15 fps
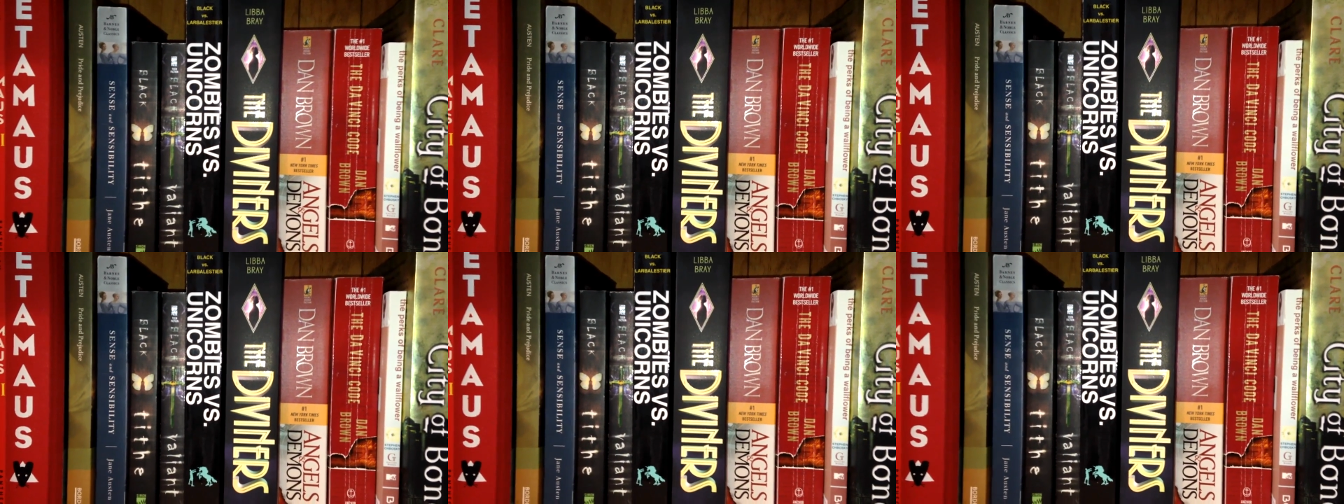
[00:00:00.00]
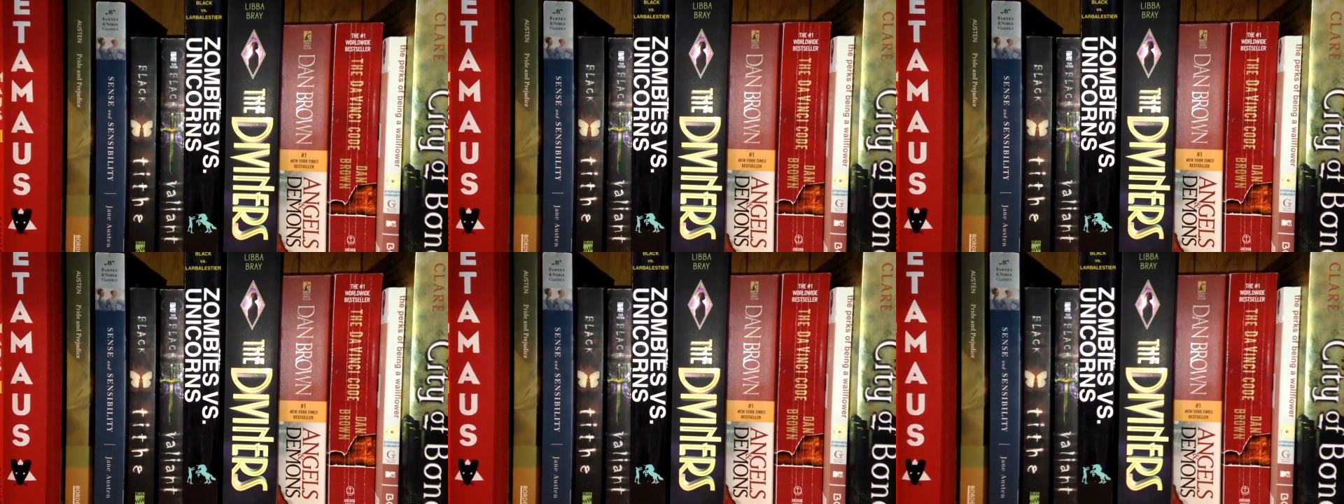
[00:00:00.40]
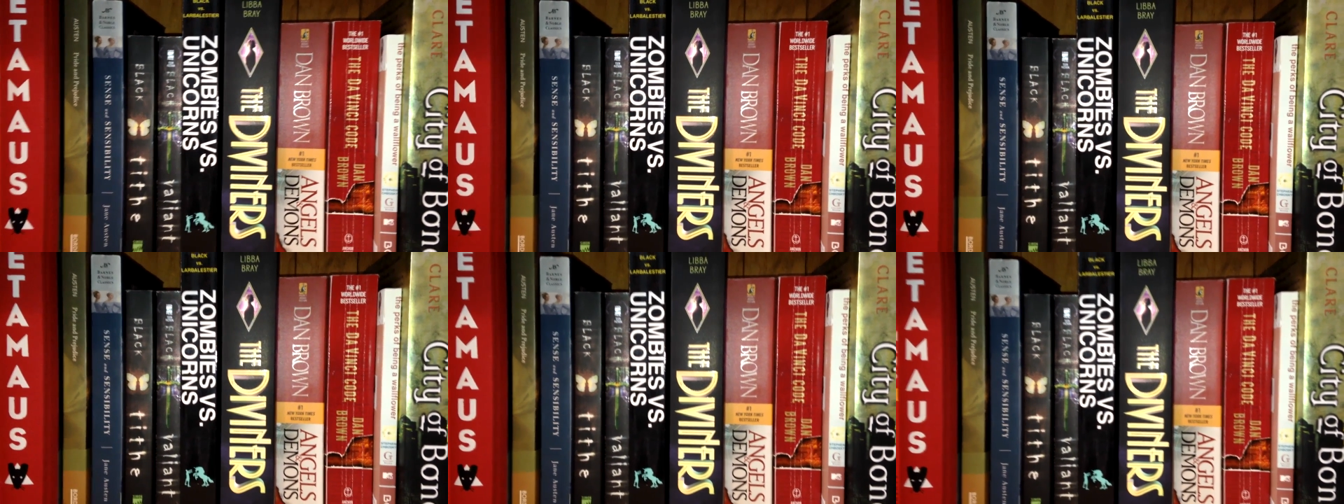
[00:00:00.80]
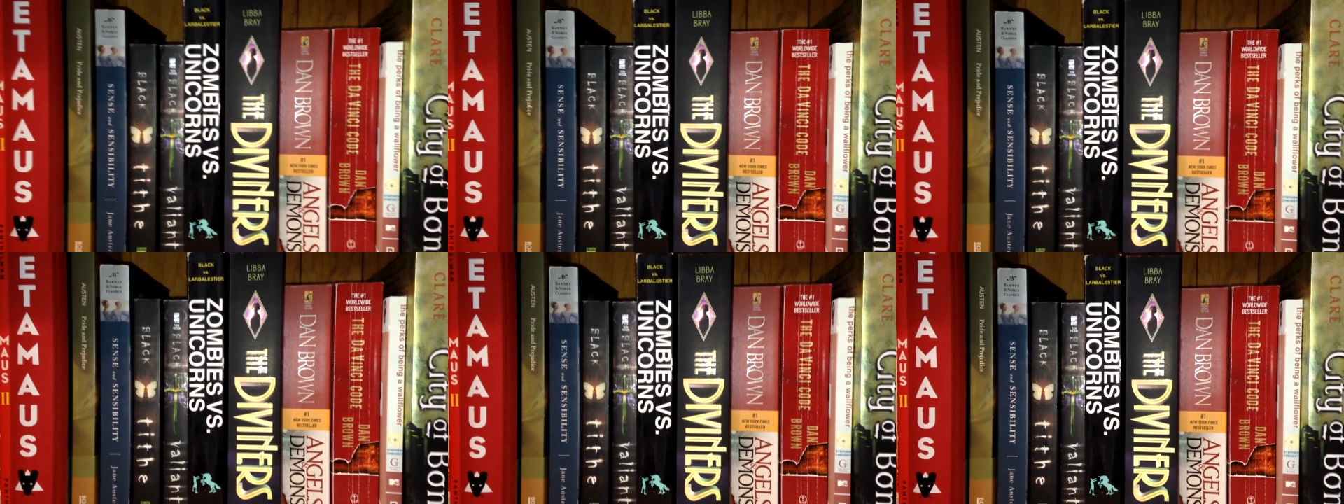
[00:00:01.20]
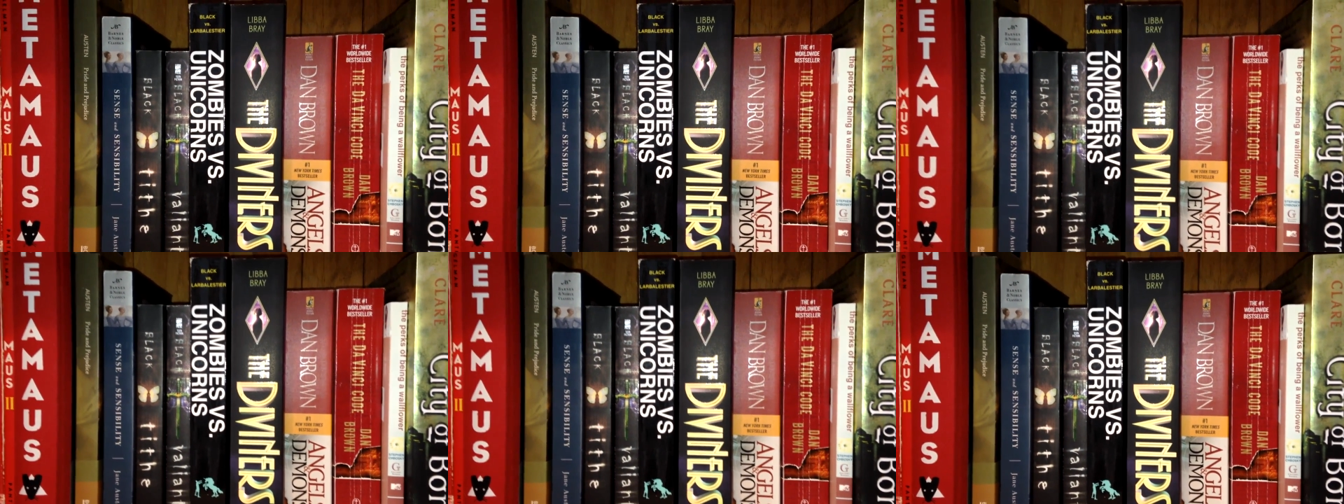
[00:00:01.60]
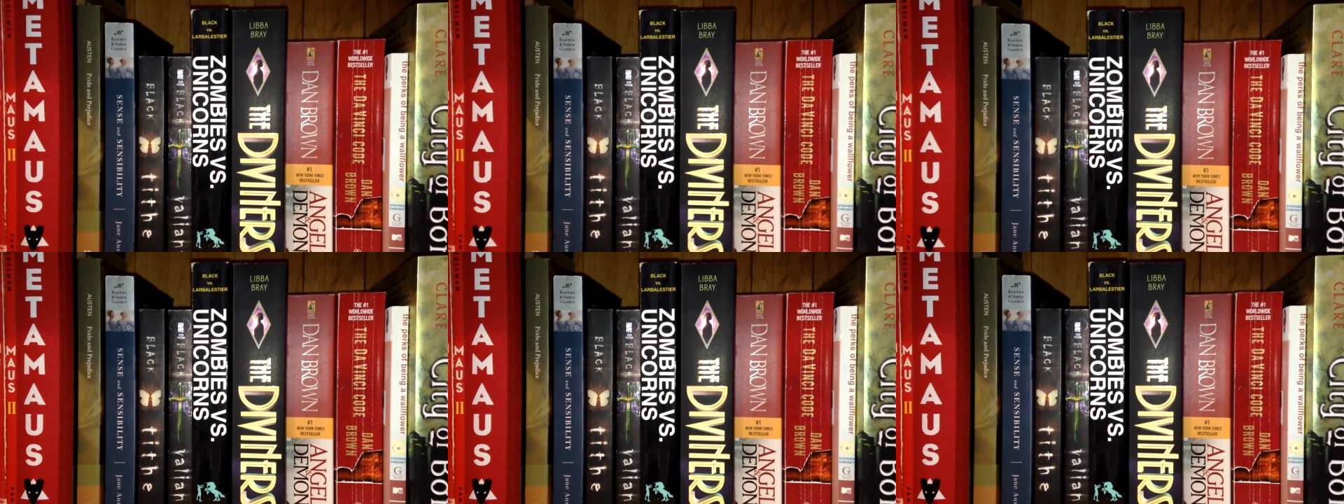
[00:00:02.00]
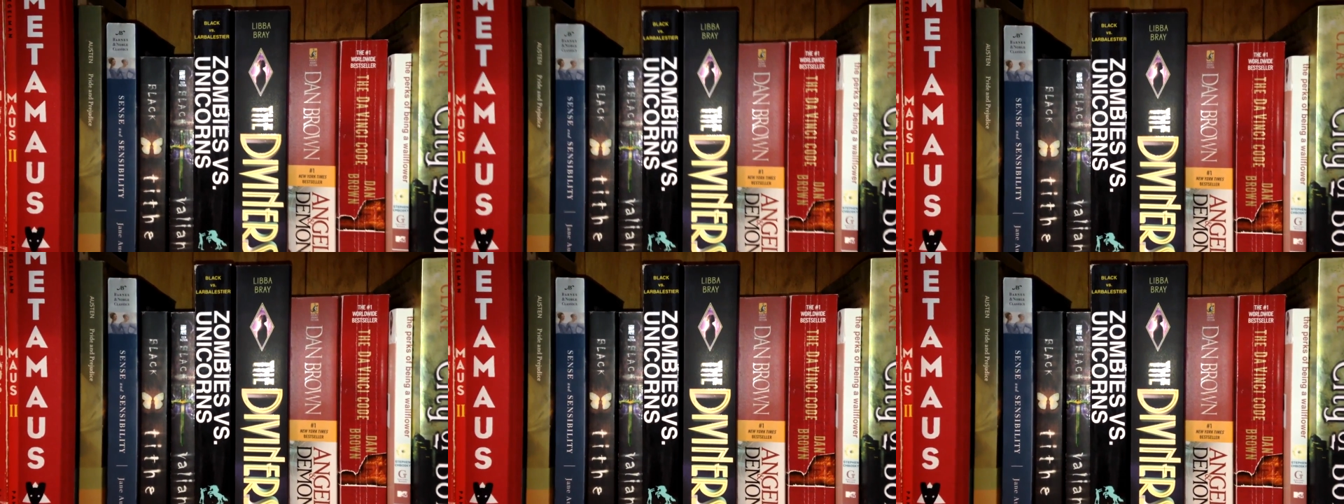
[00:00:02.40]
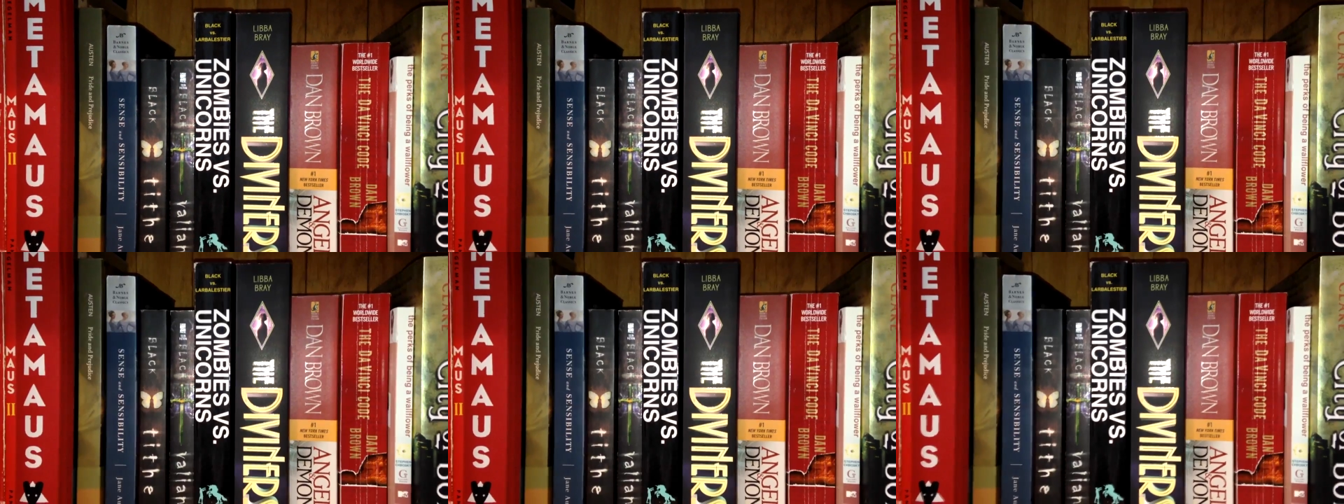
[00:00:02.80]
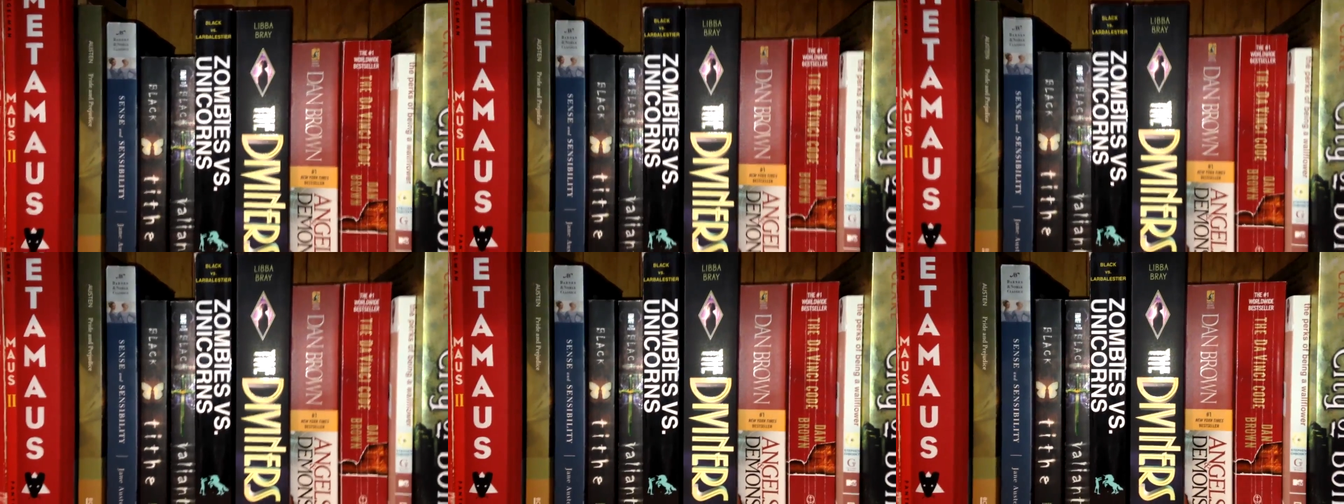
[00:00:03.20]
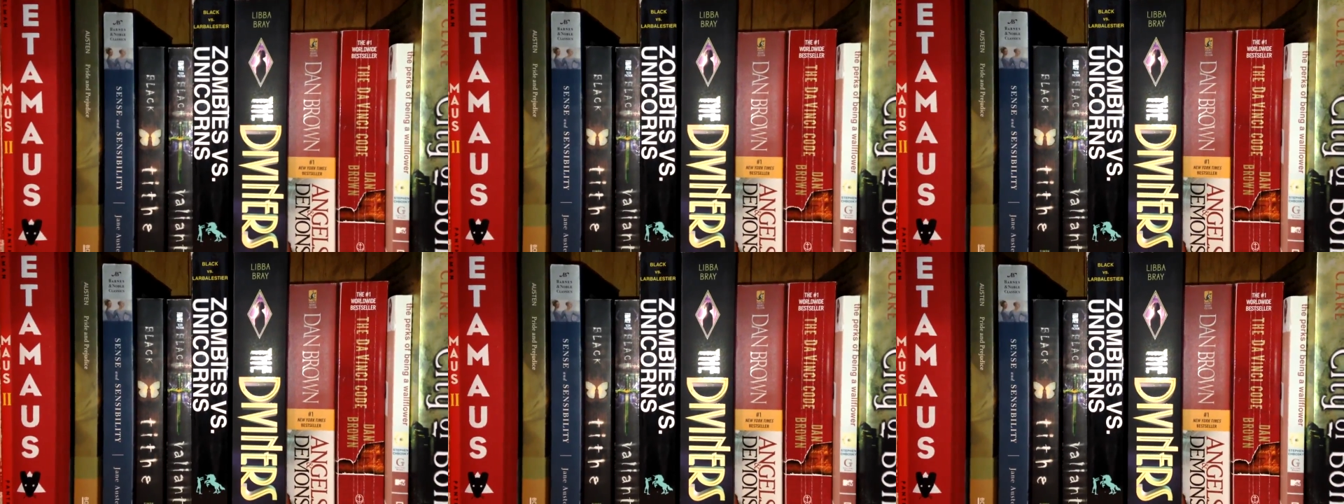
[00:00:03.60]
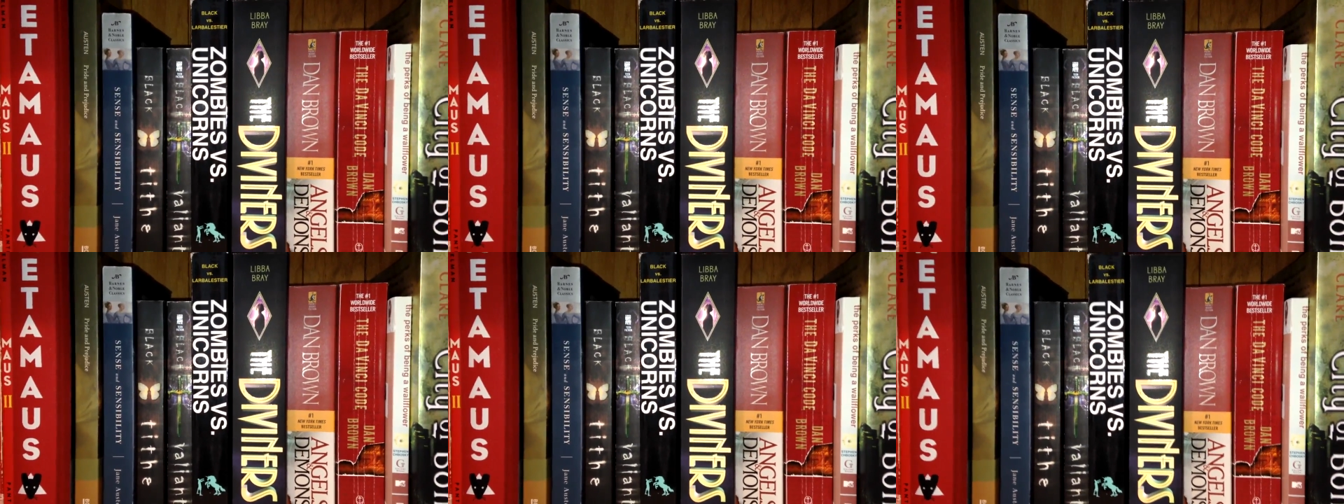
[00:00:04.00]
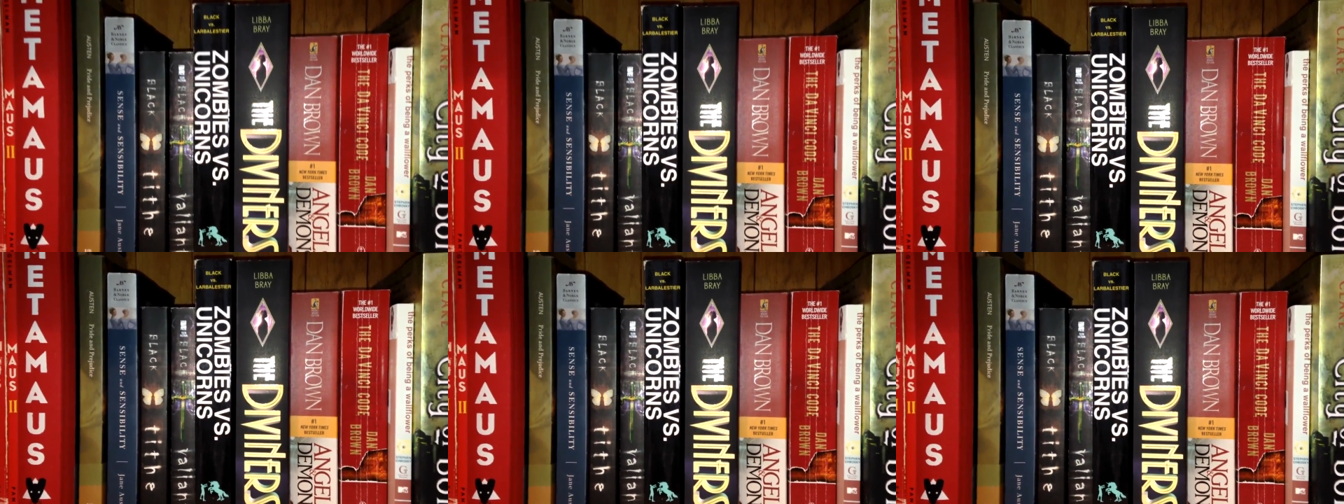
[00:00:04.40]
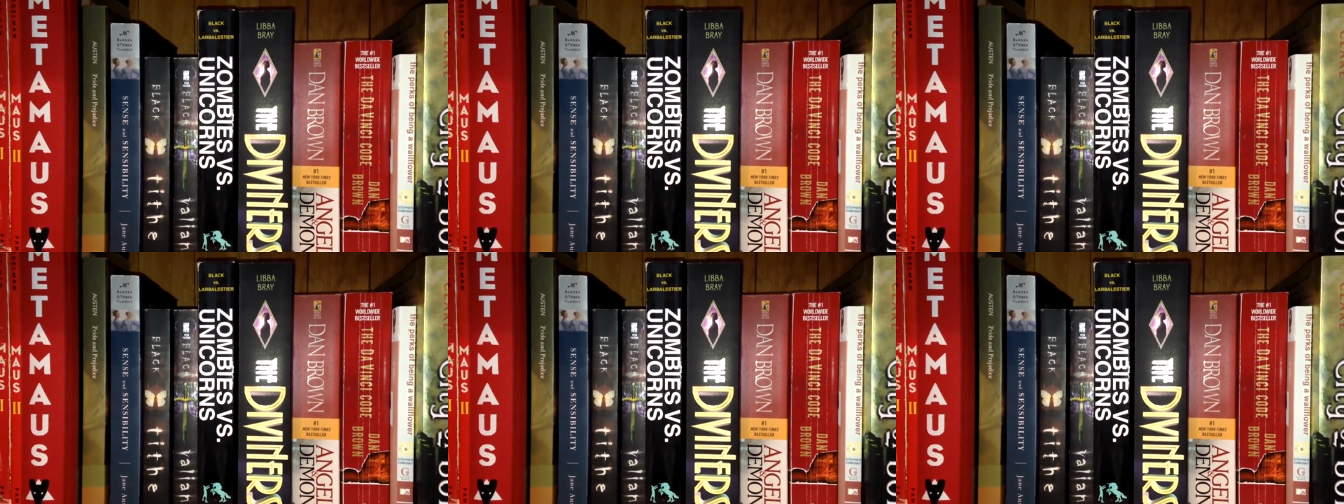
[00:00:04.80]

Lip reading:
[unreadable: no face in view]